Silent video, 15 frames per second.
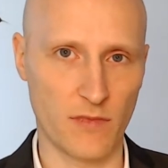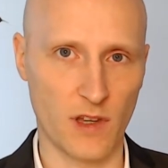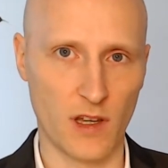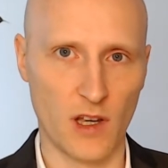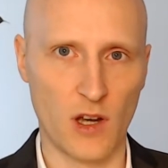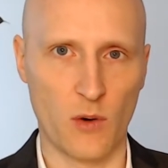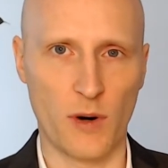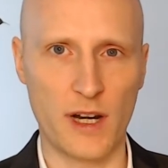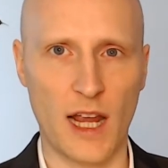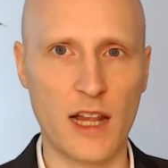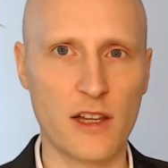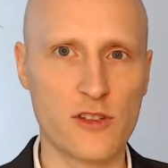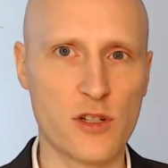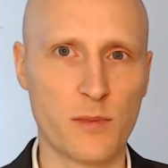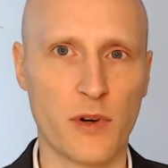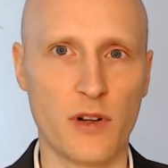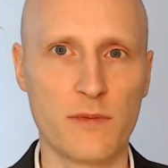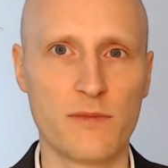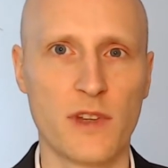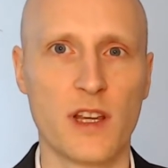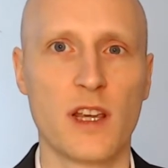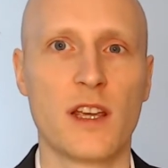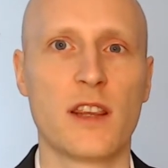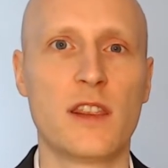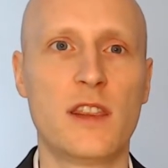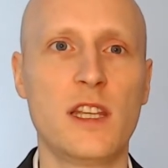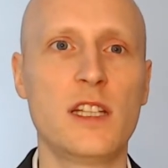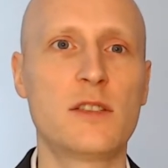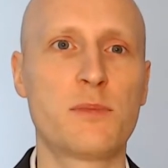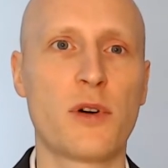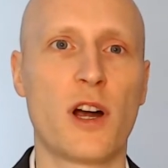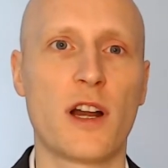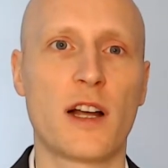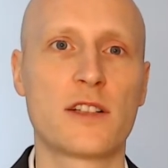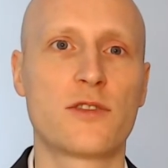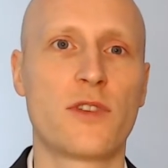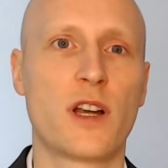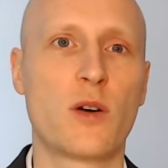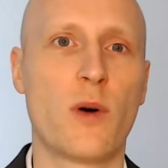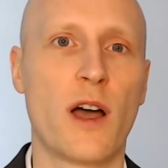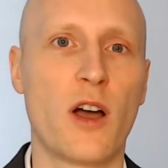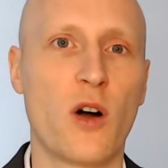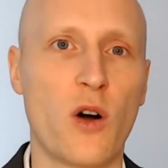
When eligible, these products require